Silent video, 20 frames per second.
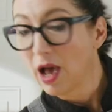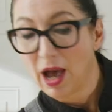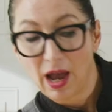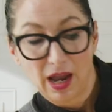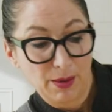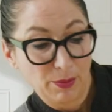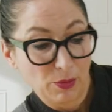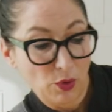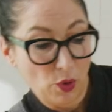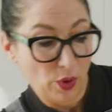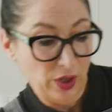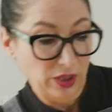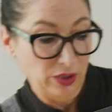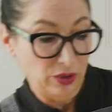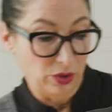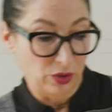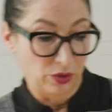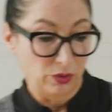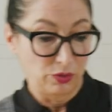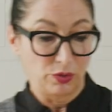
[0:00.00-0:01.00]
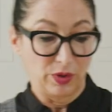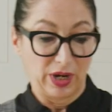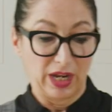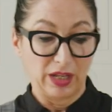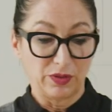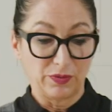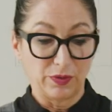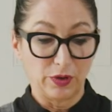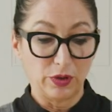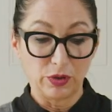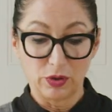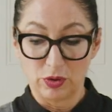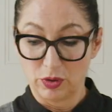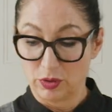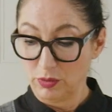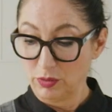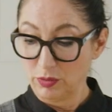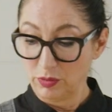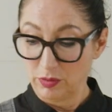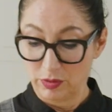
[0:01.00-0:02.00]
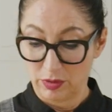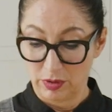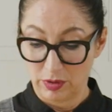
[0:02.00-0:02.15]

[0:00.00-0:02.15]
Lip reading: I am going to transfer it to